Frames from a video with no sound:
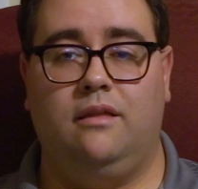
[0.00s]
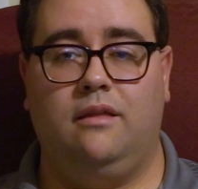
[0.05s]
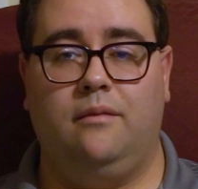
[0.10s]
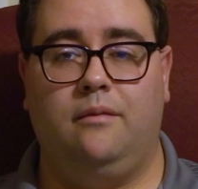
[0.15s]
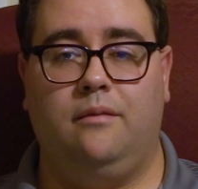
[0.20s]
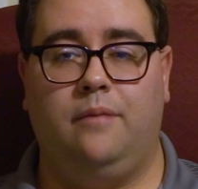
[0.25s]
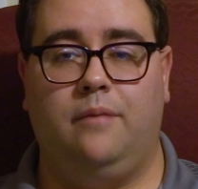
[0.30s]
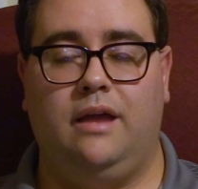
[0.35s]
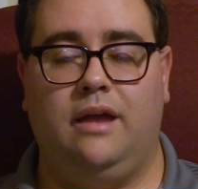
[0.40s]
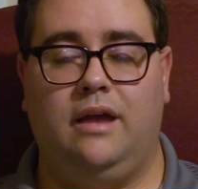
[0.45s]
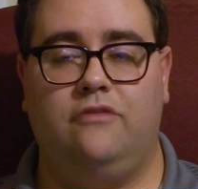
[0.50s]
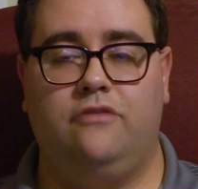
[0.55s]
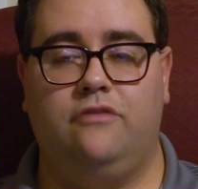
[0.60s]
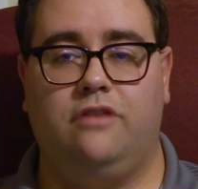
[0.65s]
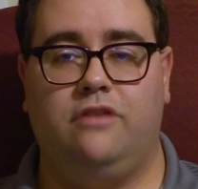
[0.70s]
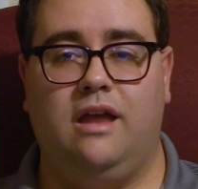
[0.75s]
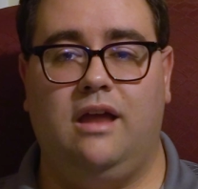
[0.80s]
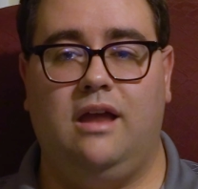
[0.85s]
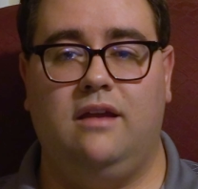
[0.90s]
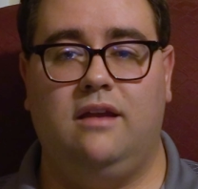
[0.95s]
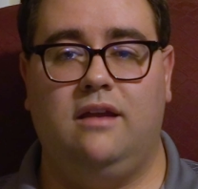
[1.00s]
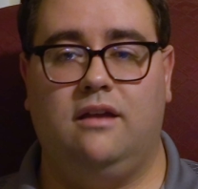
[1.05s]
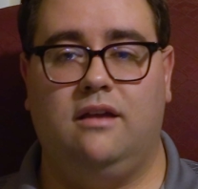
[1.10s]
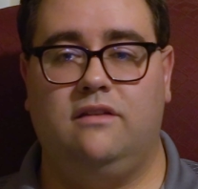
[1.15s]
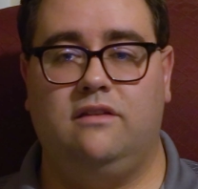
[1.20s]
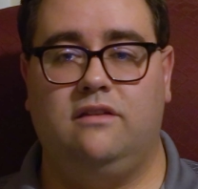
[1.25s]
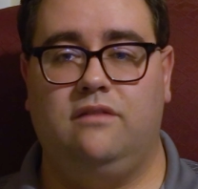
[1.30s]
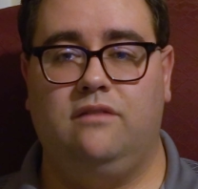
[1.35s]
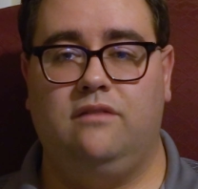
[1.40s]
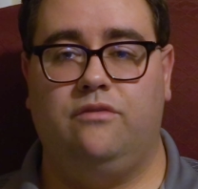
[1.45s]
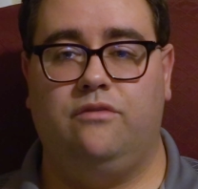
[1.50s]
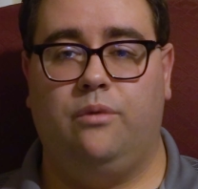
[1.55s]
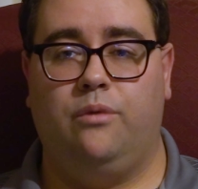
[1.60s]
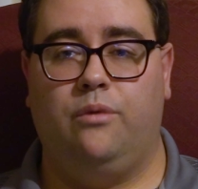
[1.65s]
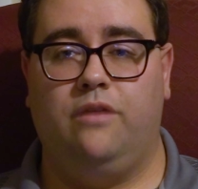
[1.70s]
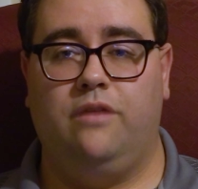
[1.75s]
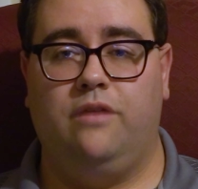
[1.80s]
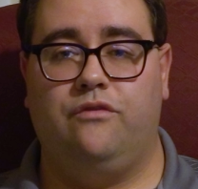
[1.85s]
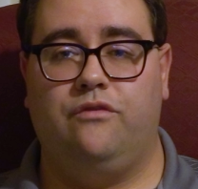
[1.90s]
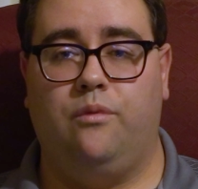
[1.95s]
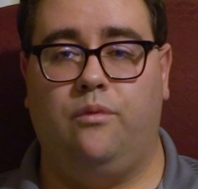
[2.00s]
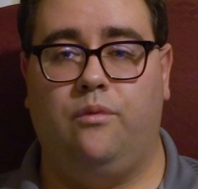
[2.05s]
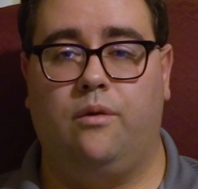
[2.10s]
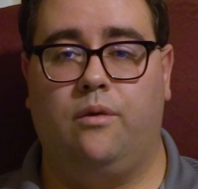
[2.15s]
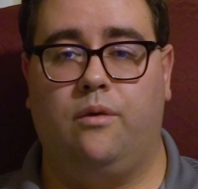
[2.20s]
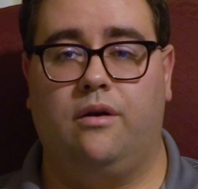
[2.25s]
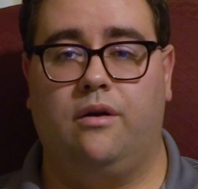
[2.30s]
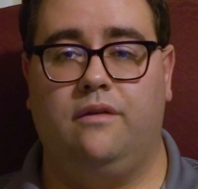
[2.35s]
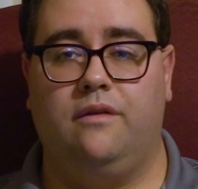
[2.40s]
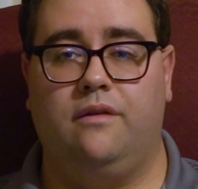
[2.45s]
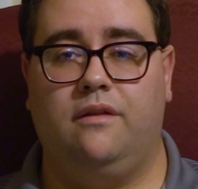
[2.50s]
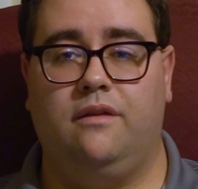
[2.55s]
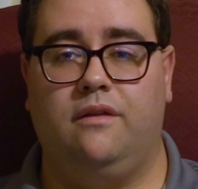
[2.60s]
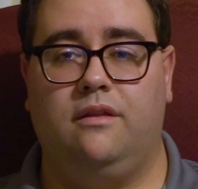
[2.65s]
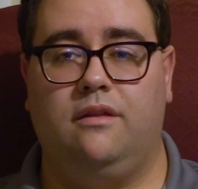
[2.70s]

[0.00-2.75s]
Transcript: By July 1944,